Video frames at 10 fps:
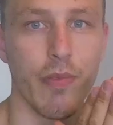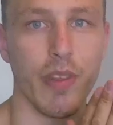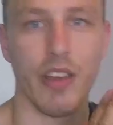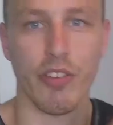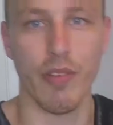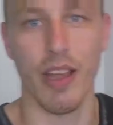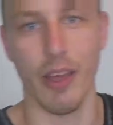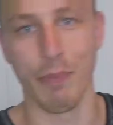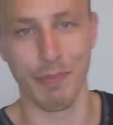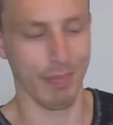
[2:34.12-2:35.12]
Yes,
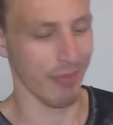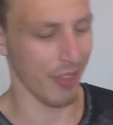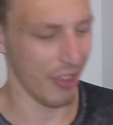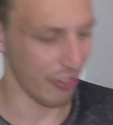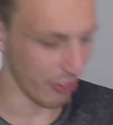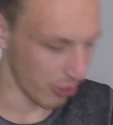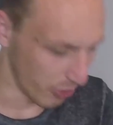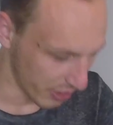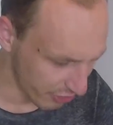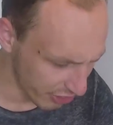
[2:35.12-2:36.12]
hello. So
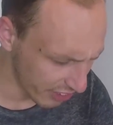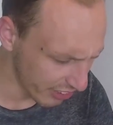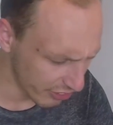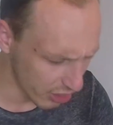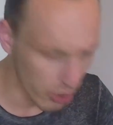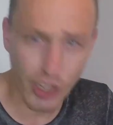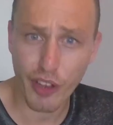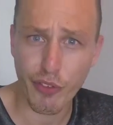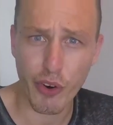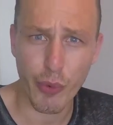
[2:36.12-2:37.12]
uh, the charging is going
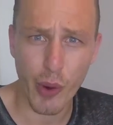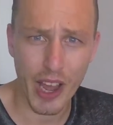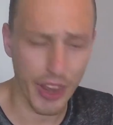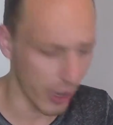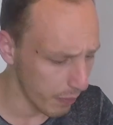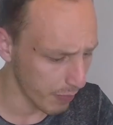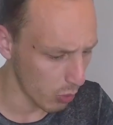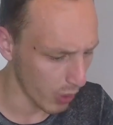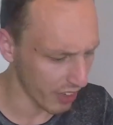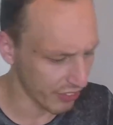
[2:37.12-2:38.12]
on for a while now.
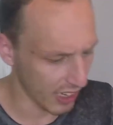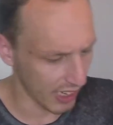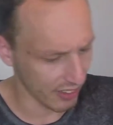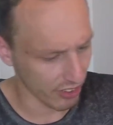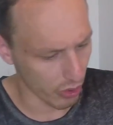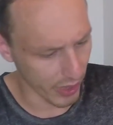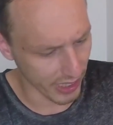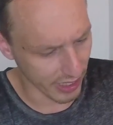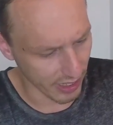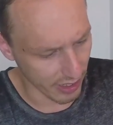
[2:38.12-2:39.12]
One of the LEDs
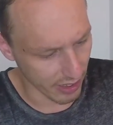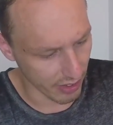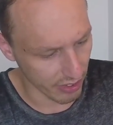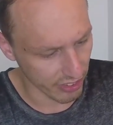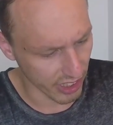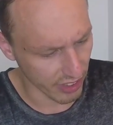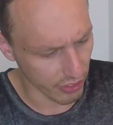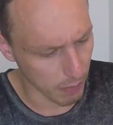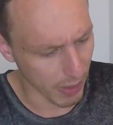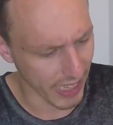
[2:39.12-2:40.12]
already uh, started
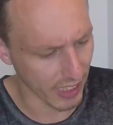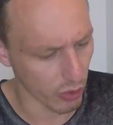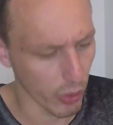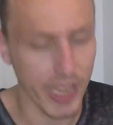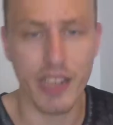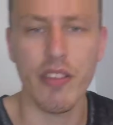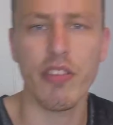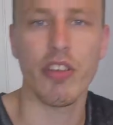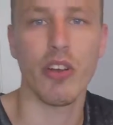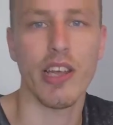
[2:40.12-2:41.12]
to blink green,
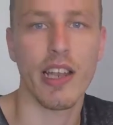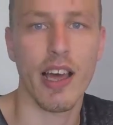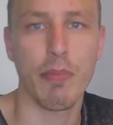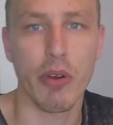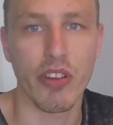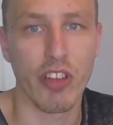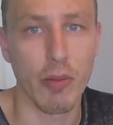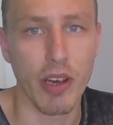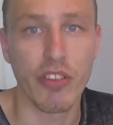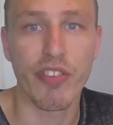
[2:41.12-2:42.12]
so that LiPo is
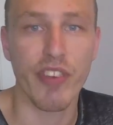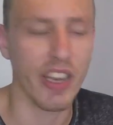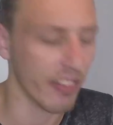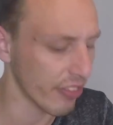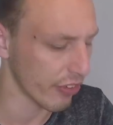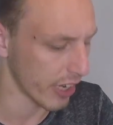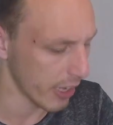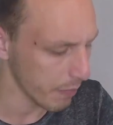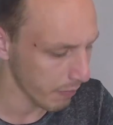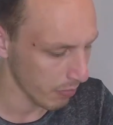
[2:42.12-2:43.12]
almost finished for
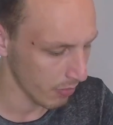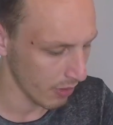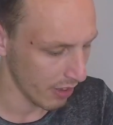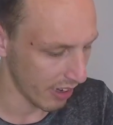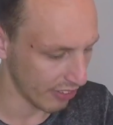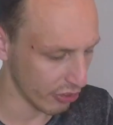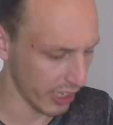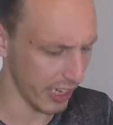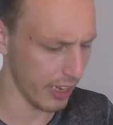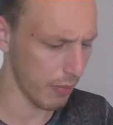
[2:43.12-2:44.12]
now. As you can
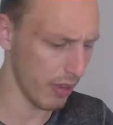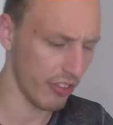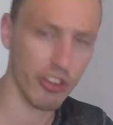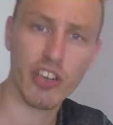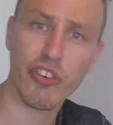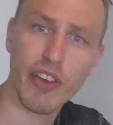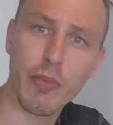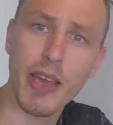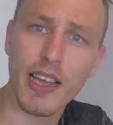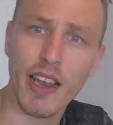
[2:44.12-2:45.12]
hear, the charger is
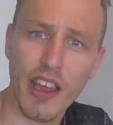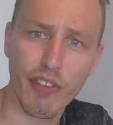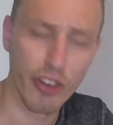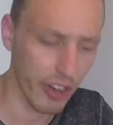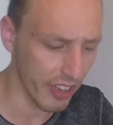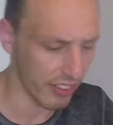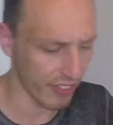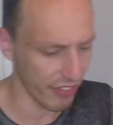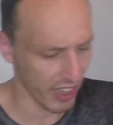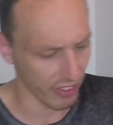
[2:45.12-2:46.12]
making a lot of noise. The
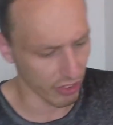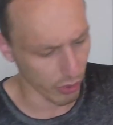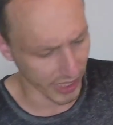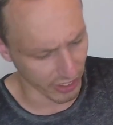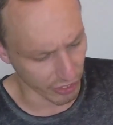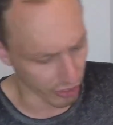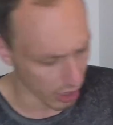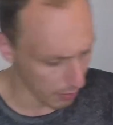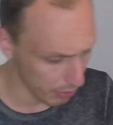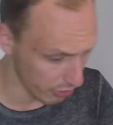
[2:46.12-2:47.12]
fan is doing its
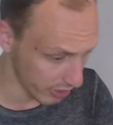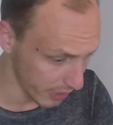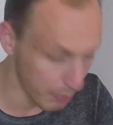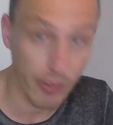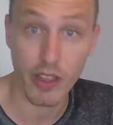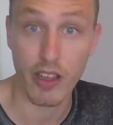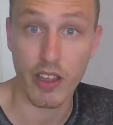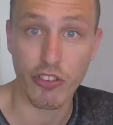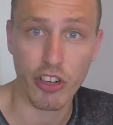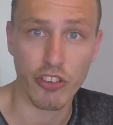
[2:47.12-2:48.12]
job to keep
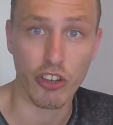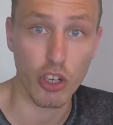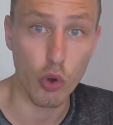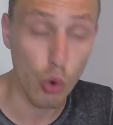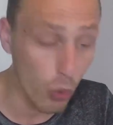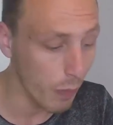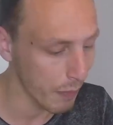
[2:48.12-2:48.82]
the charger cool.